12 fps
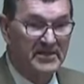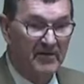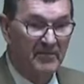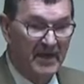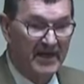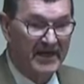
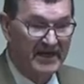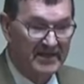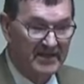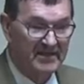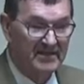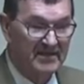money,
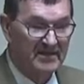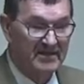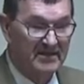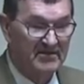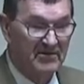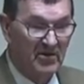
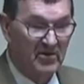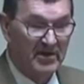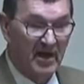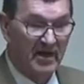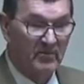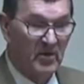or
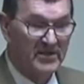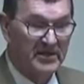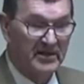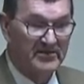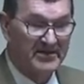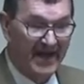God wants
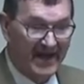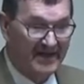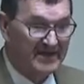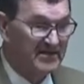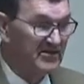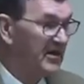their
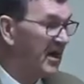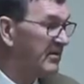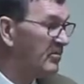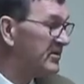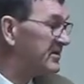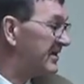talent, or God
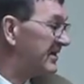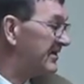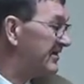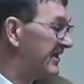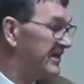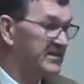wants their
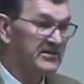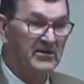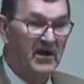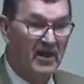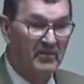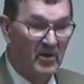this, or
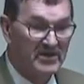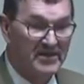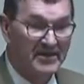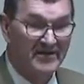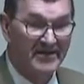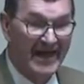God wants
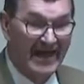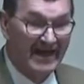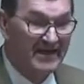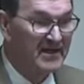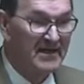their that.